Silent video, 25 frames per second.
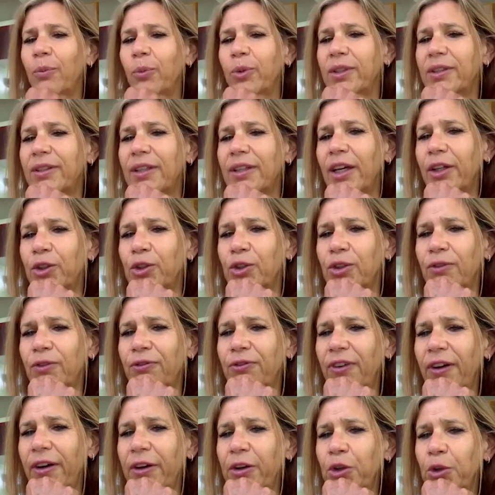Was that your
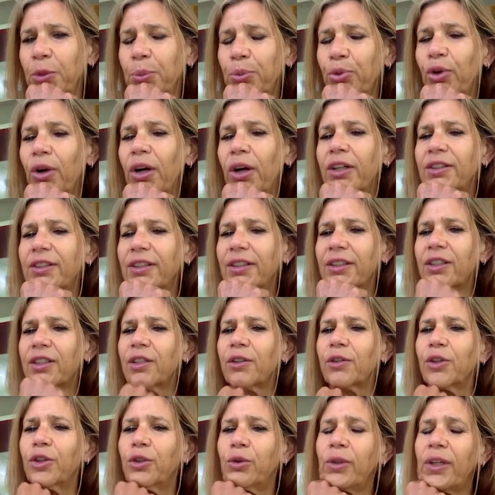final project? Are
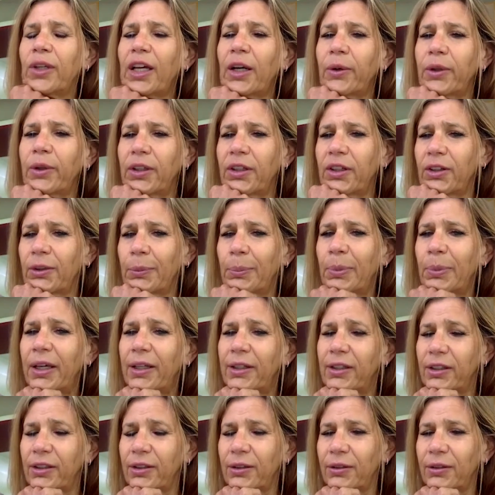you now an
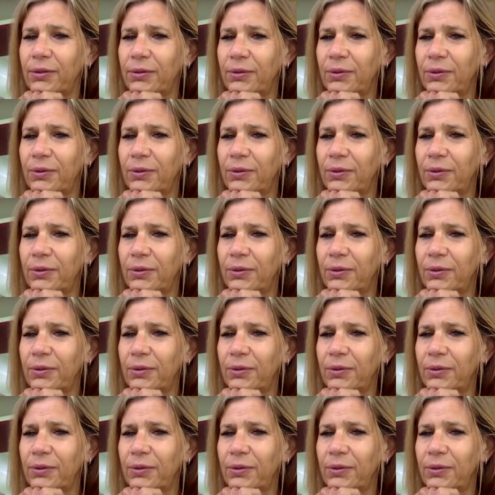independent